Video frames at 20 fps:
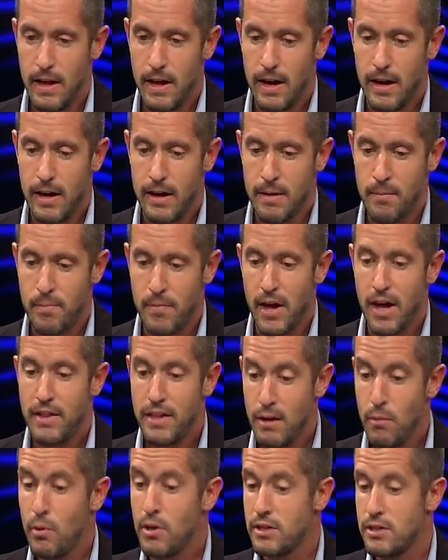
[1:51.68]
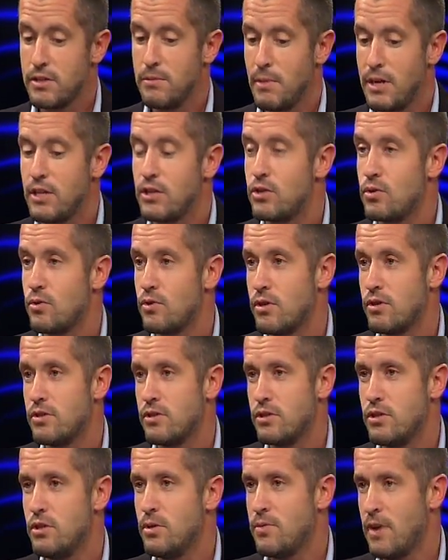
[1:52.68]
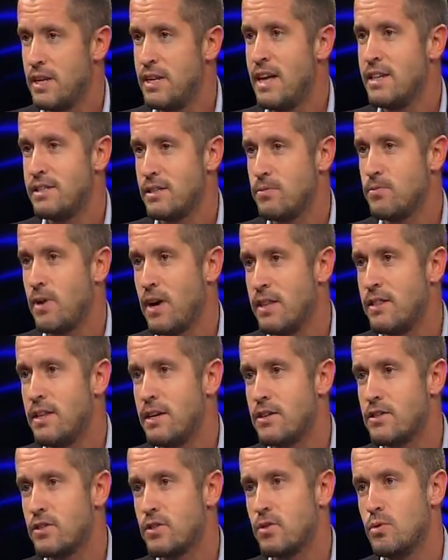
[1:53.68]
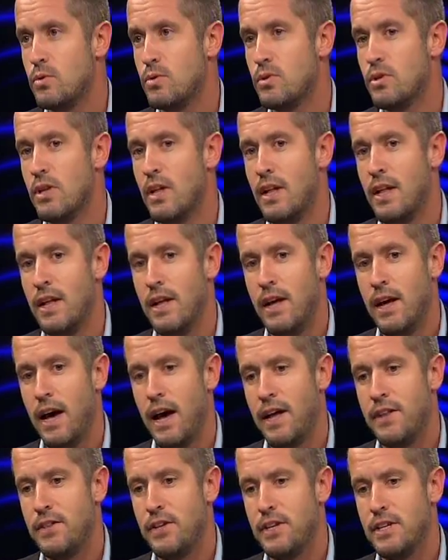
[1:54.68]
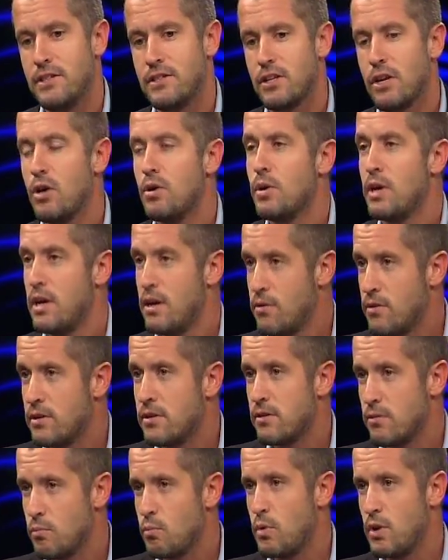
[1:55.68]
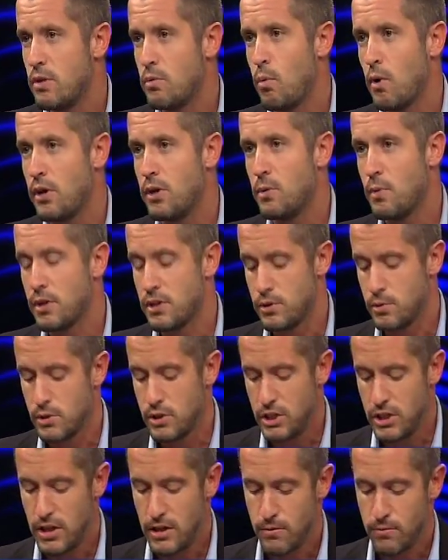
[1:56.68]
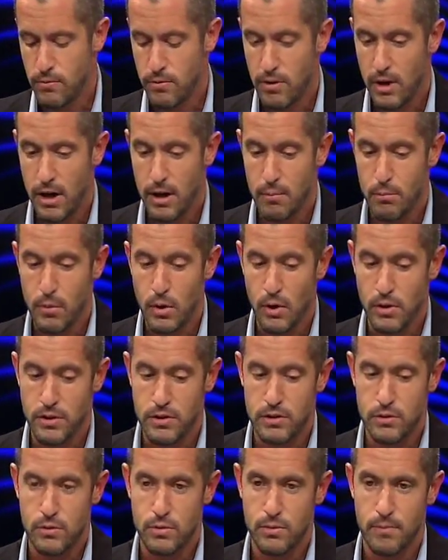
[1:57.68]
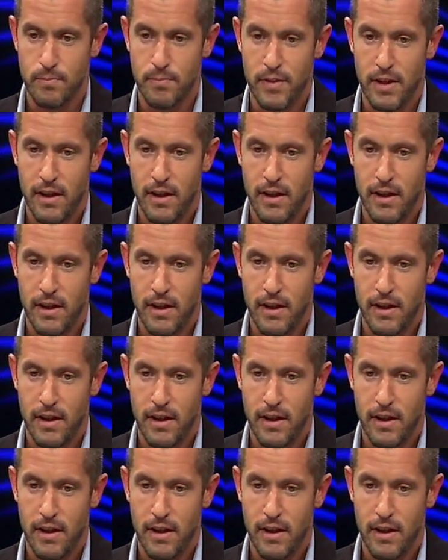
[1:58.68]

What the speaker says: And they want to make sure that you've identified their school and that it's coherent with what you want to achieve beyond school.